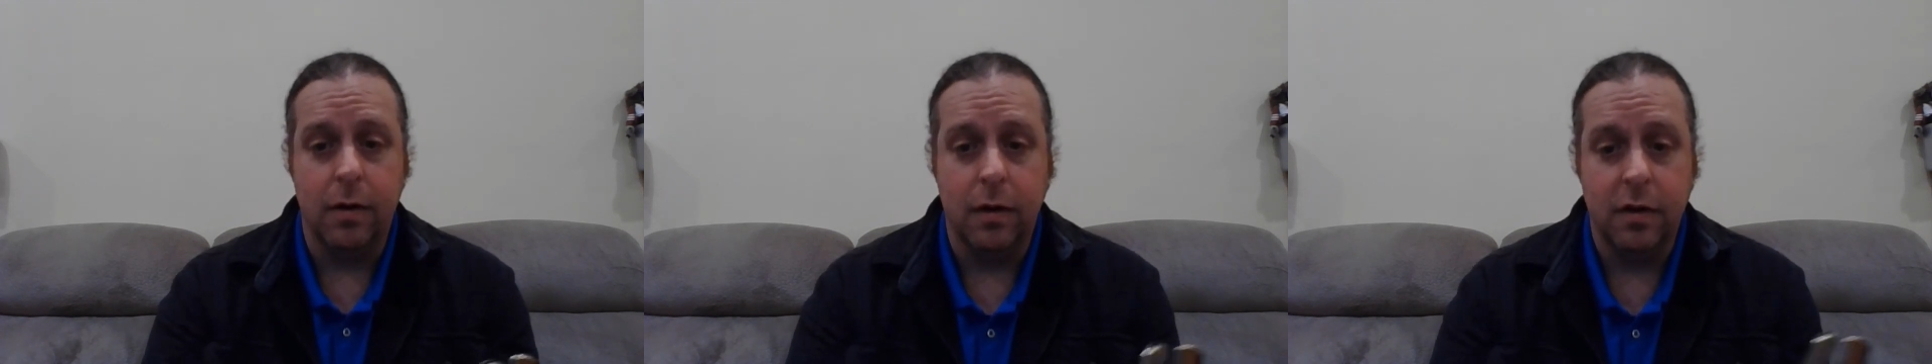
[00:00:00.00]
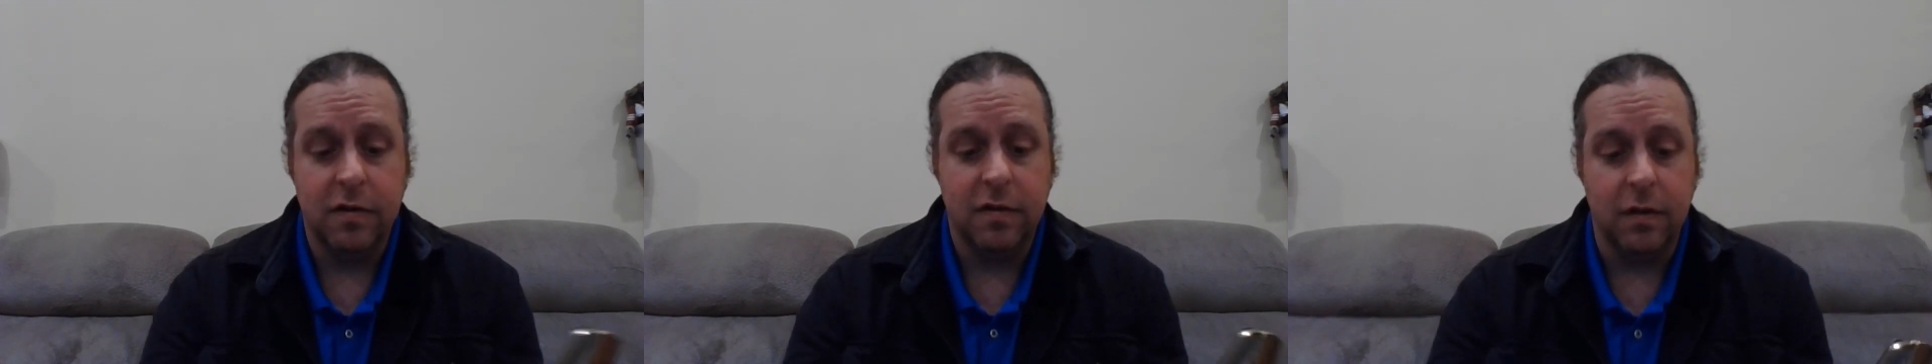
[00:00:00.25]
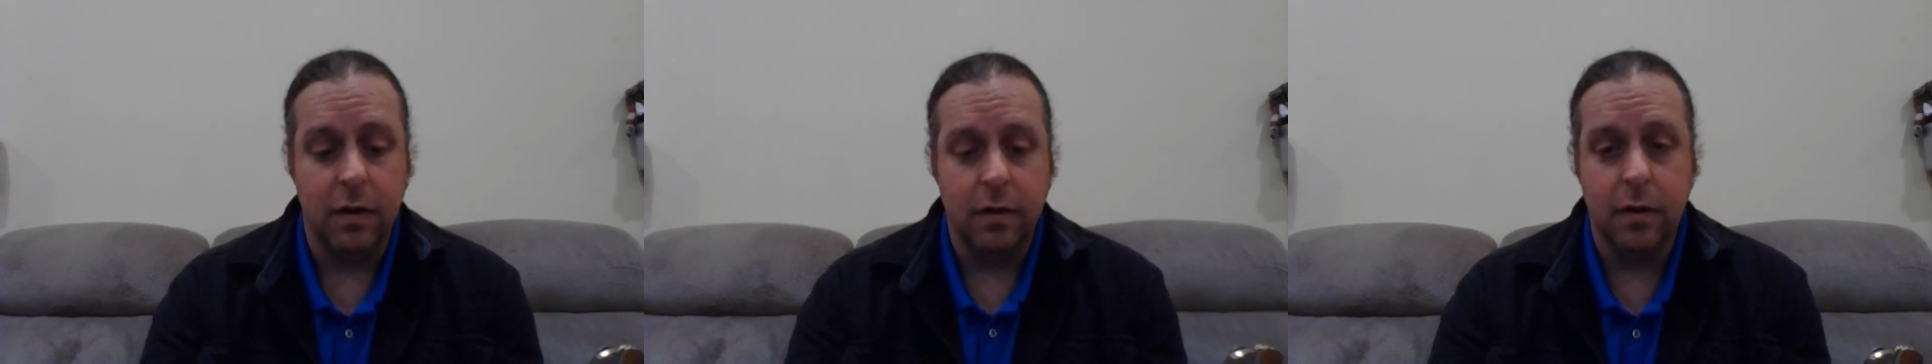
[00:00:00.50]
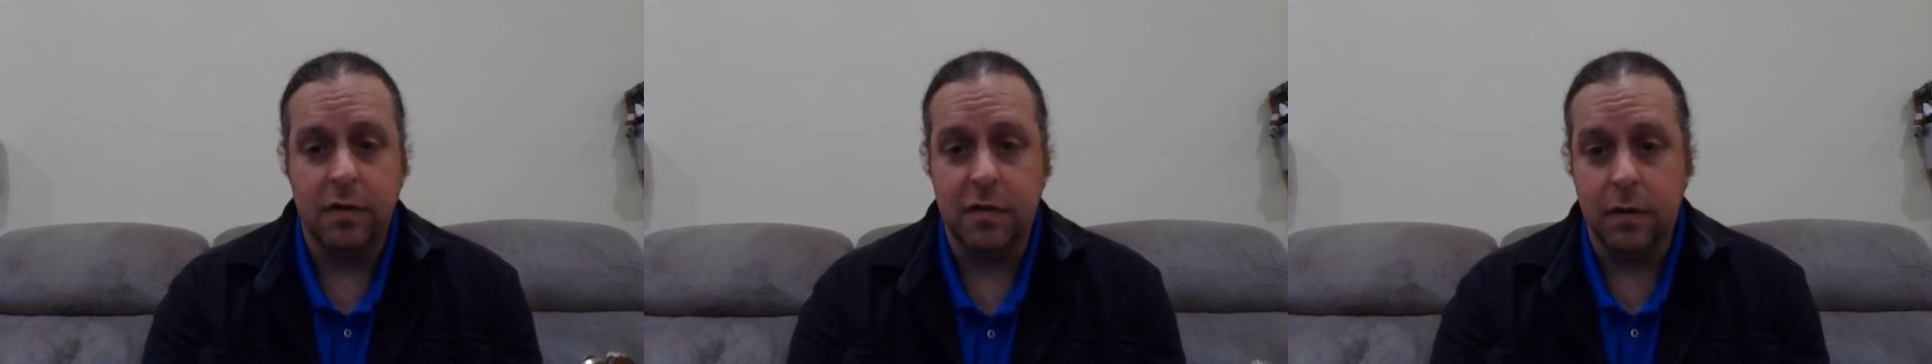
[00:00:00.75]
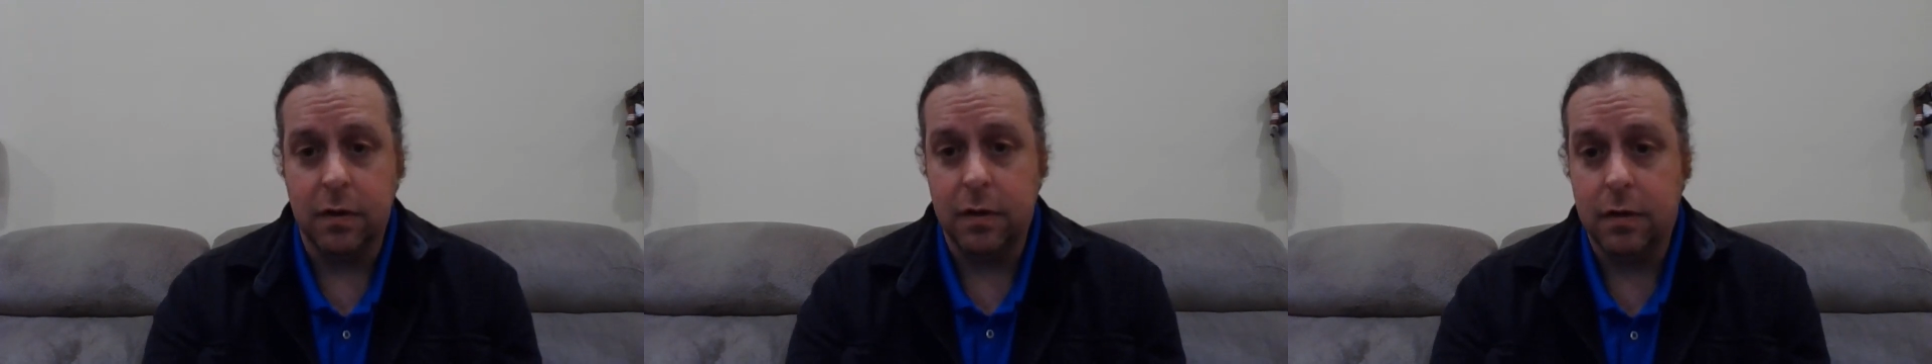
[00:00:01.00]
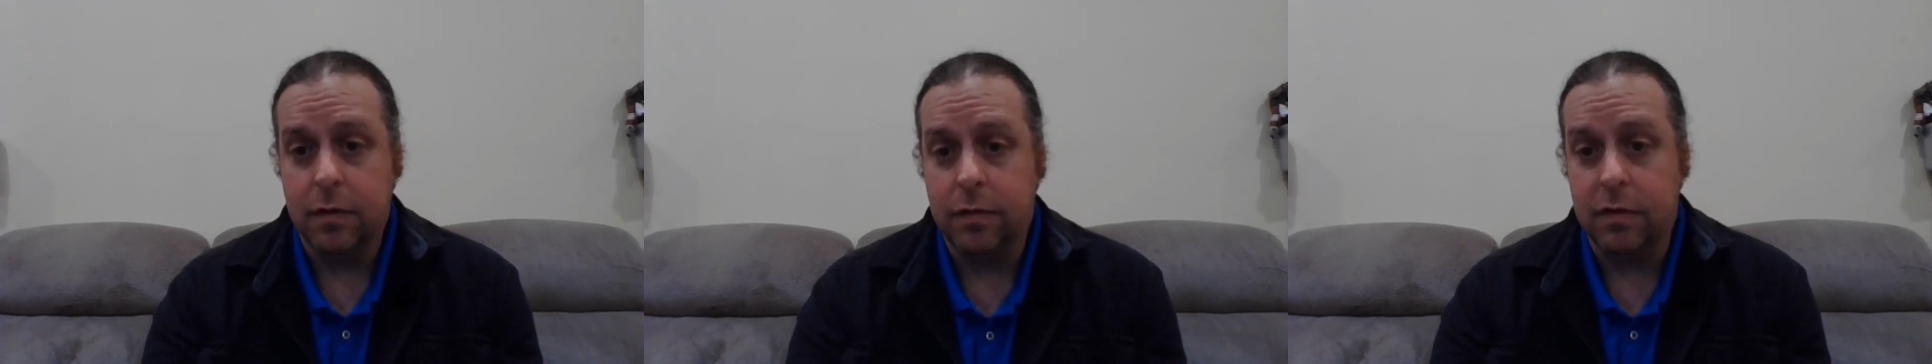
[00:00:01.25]
and let's look at the
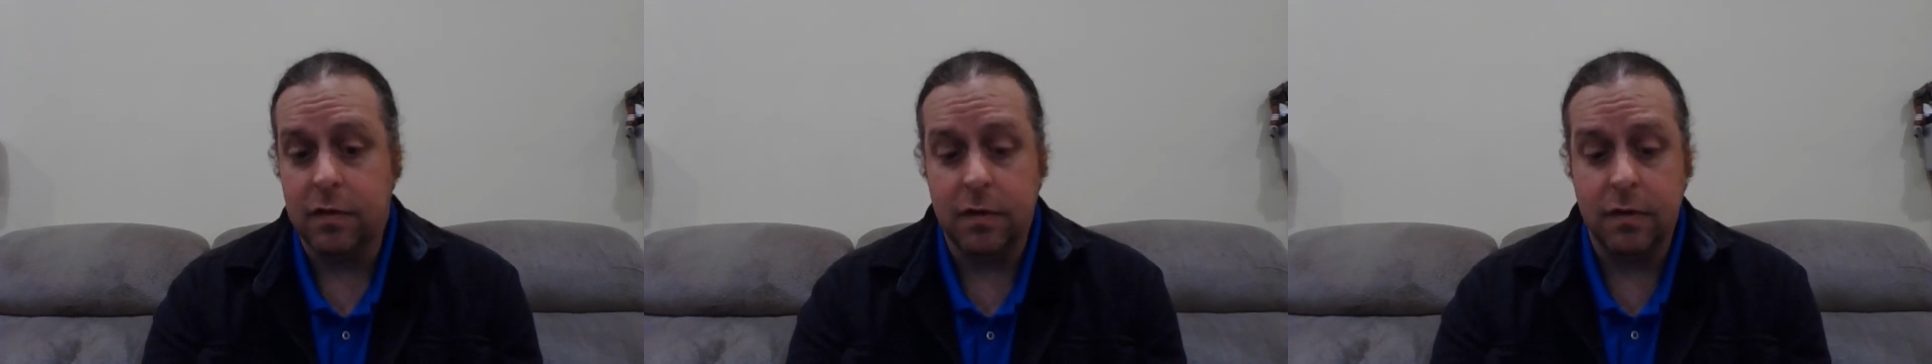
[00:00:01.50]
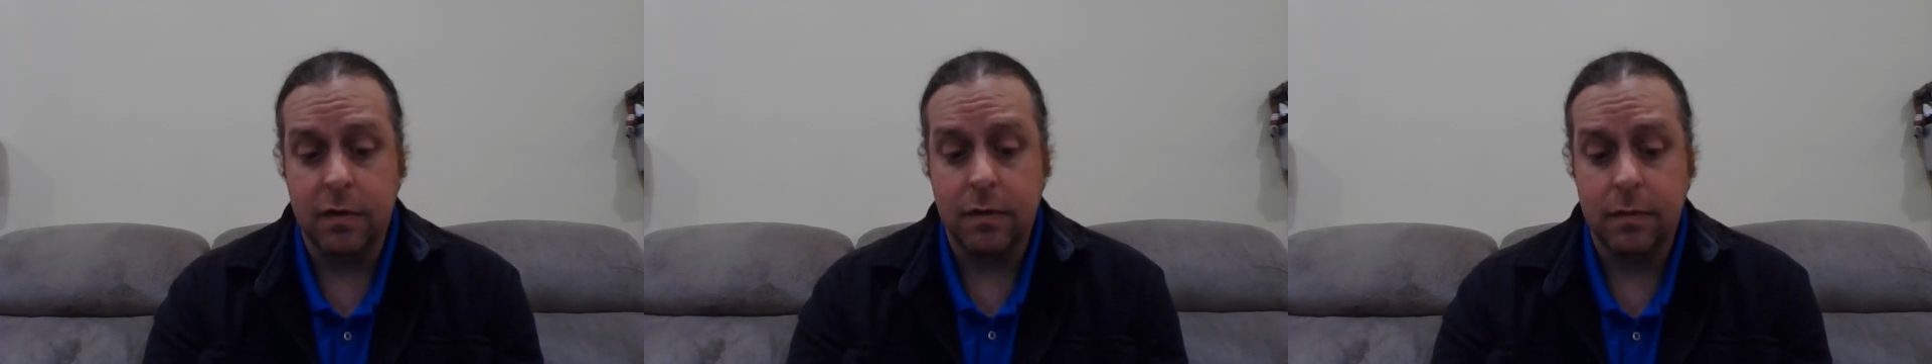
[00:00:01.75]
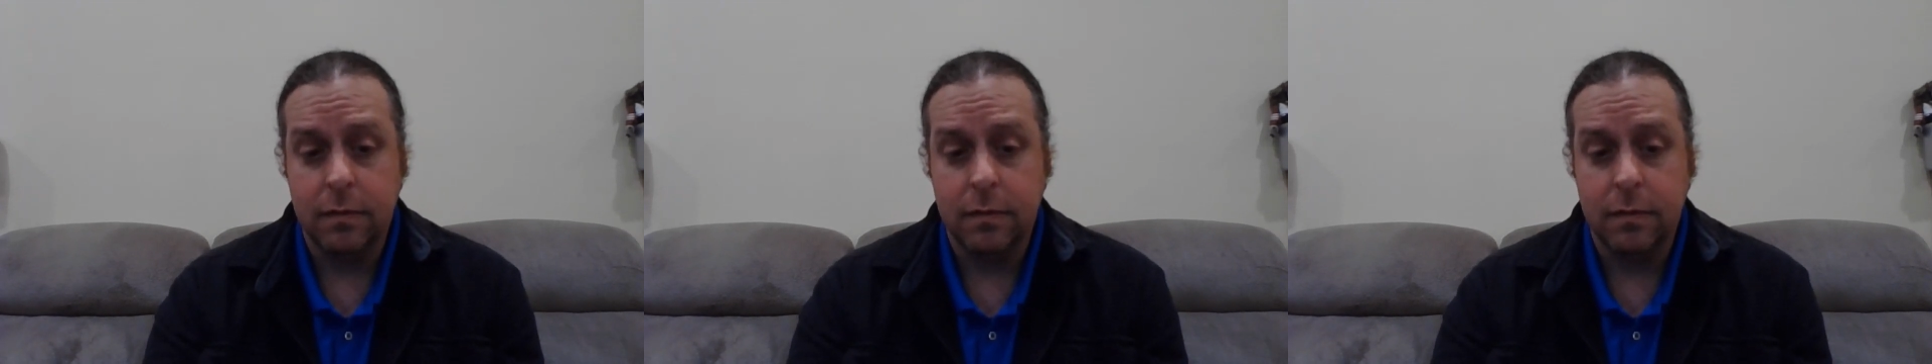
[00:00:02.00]
differences.